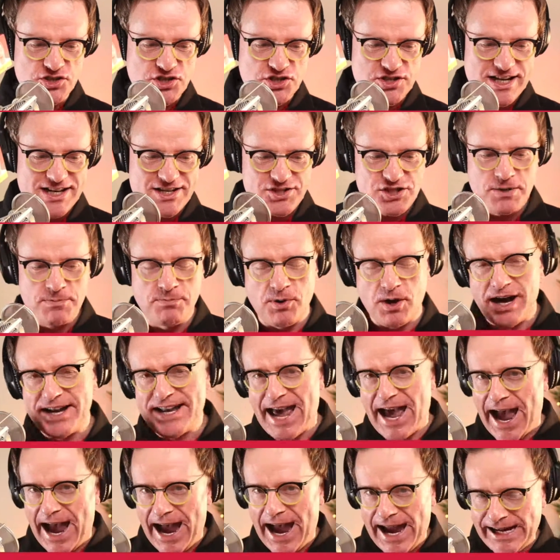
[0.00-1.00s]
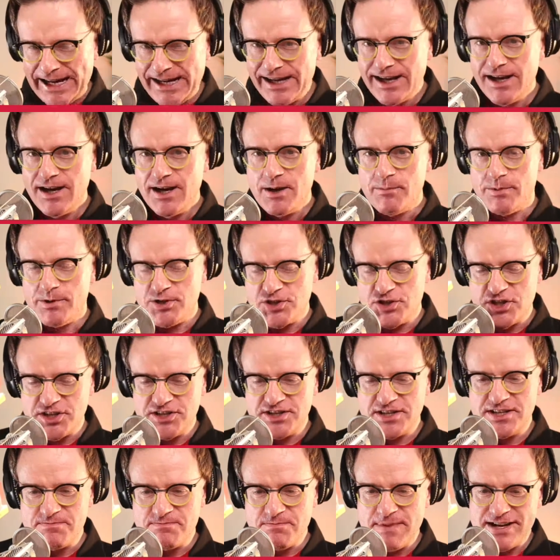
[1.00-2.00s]
She's actually put an A, but she
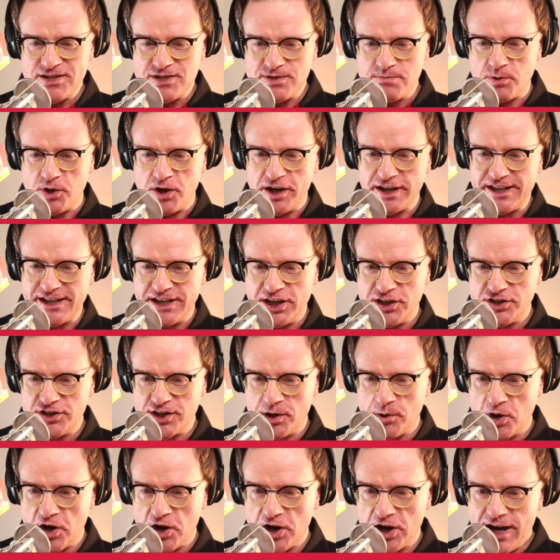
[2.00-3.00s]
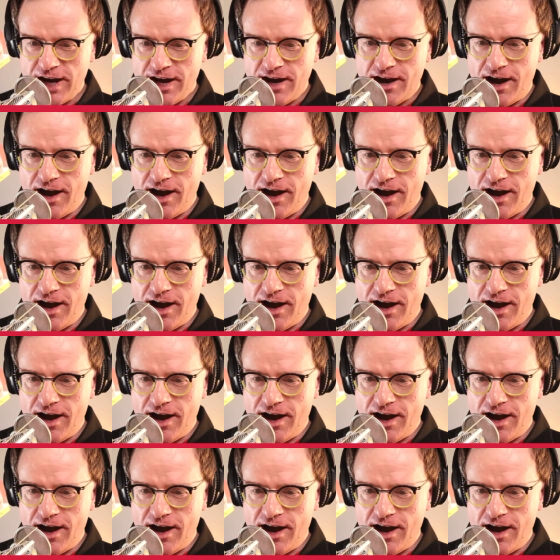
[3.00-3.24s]
did meant to put a Q. Don't worry.